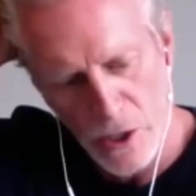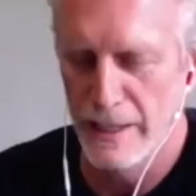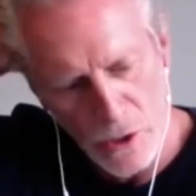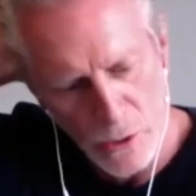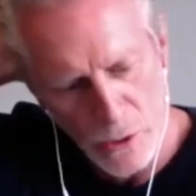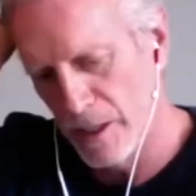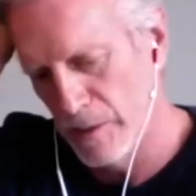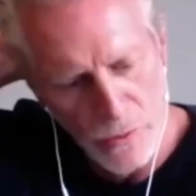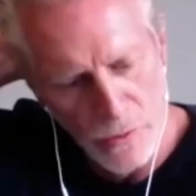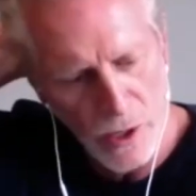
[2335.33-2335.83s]

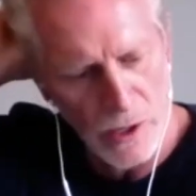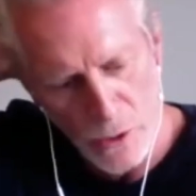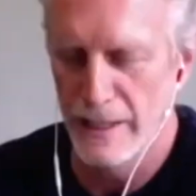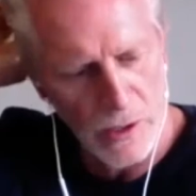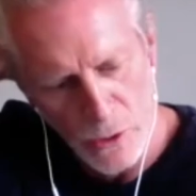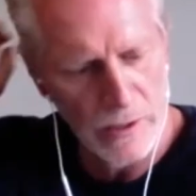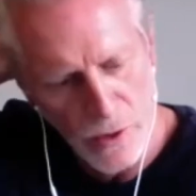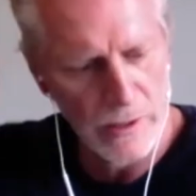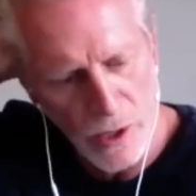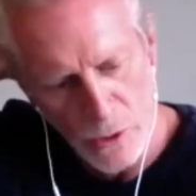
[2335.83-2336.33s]

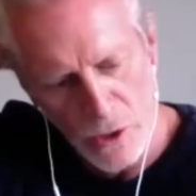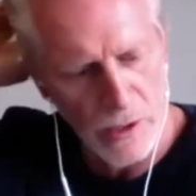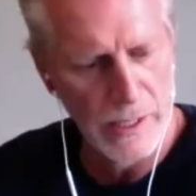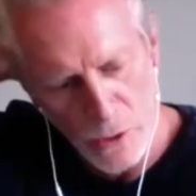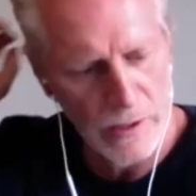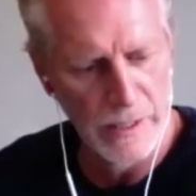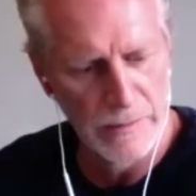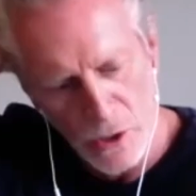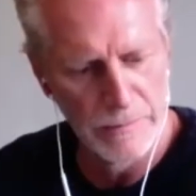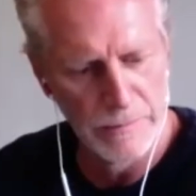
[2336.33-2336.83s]
Yuval
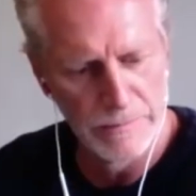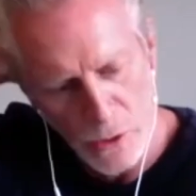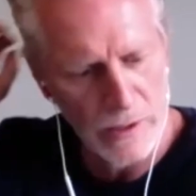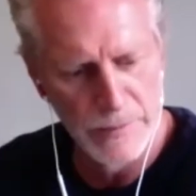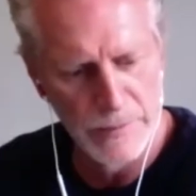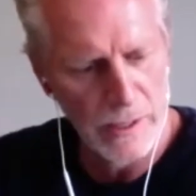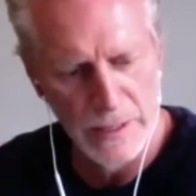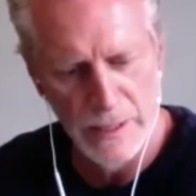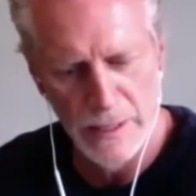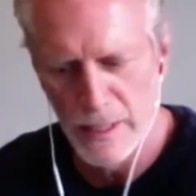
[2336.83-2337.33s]
uh,
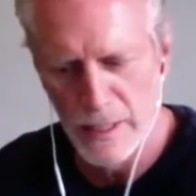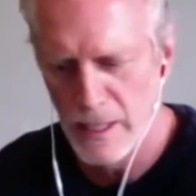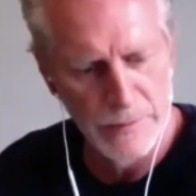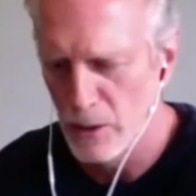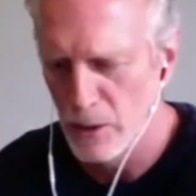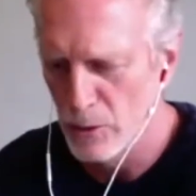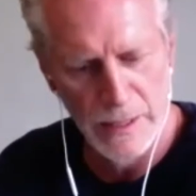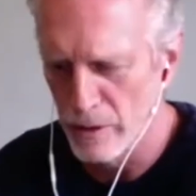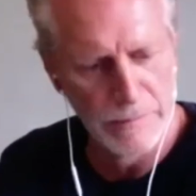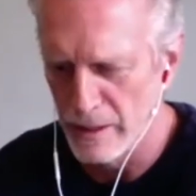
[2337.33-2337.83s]

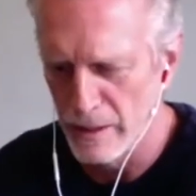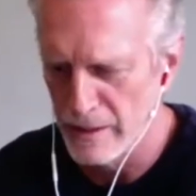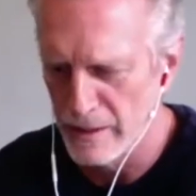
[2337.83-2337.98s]
Laor.